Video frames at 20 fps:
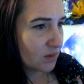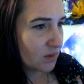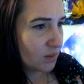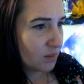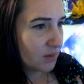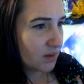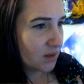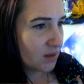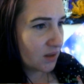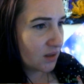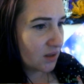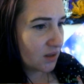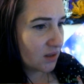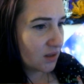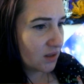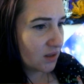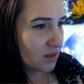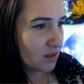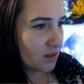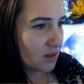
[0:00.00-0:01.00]

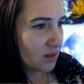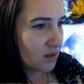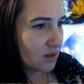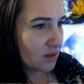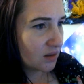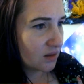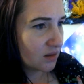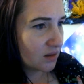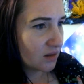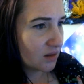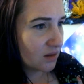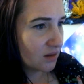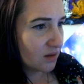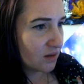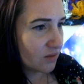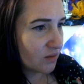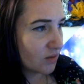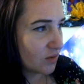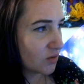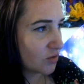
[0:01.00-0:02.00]
Maybe,
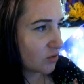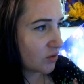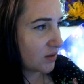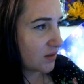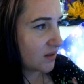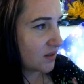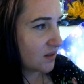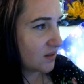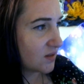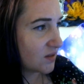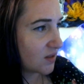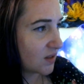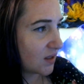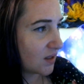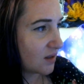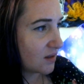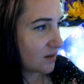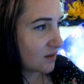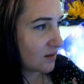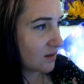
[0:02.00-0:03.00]
I've not tried this
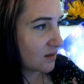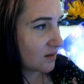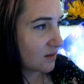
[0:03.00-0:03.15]
yet.